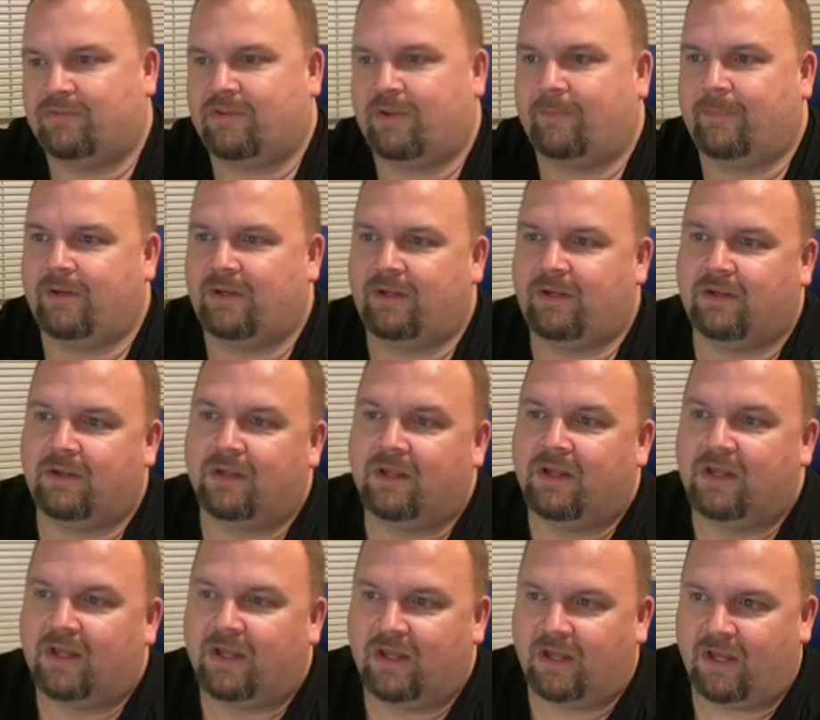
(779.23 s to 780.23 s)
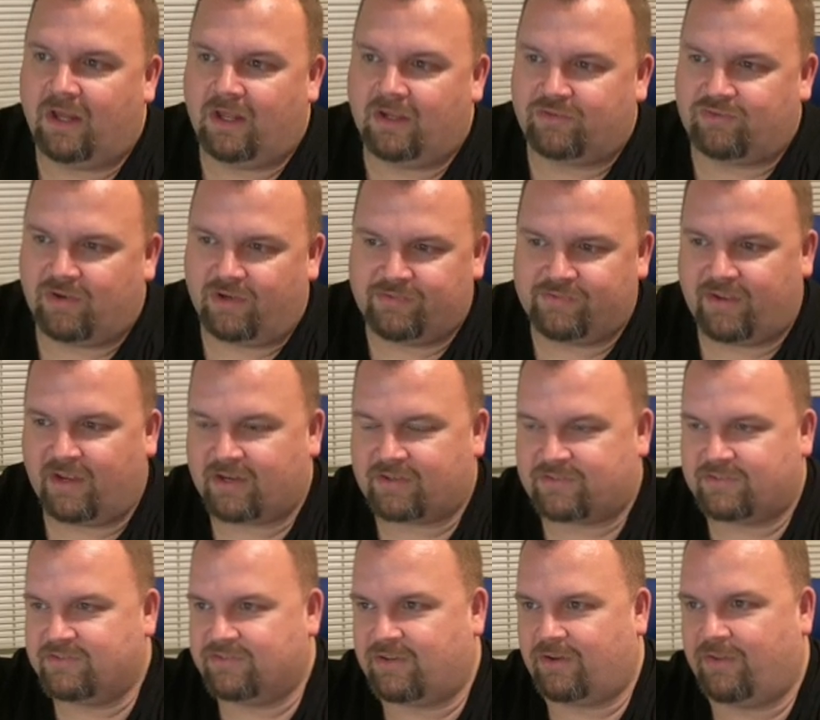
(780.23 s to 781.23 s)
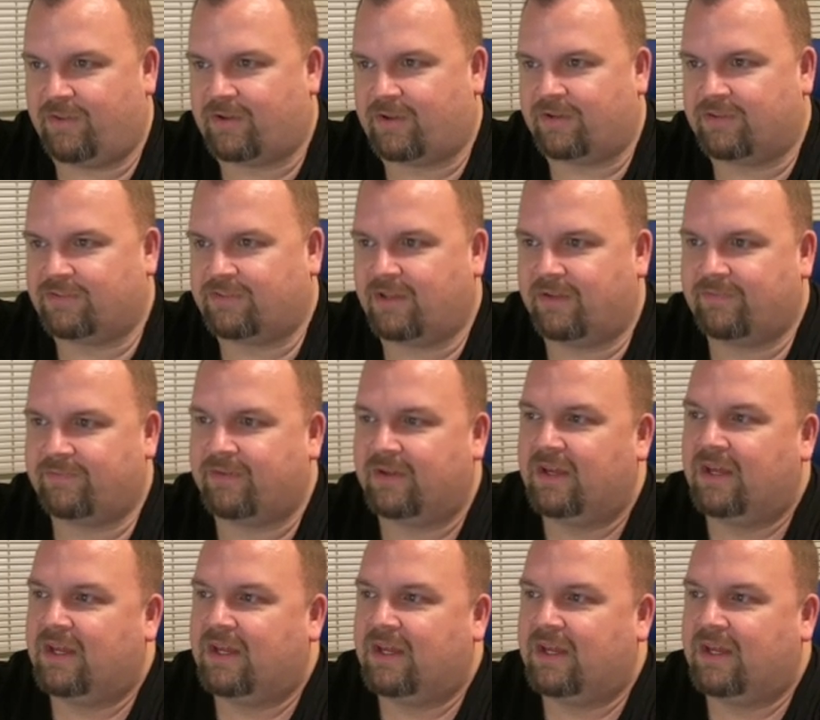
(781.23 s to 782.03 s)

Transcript: how many transactions, and all that kind of stuff.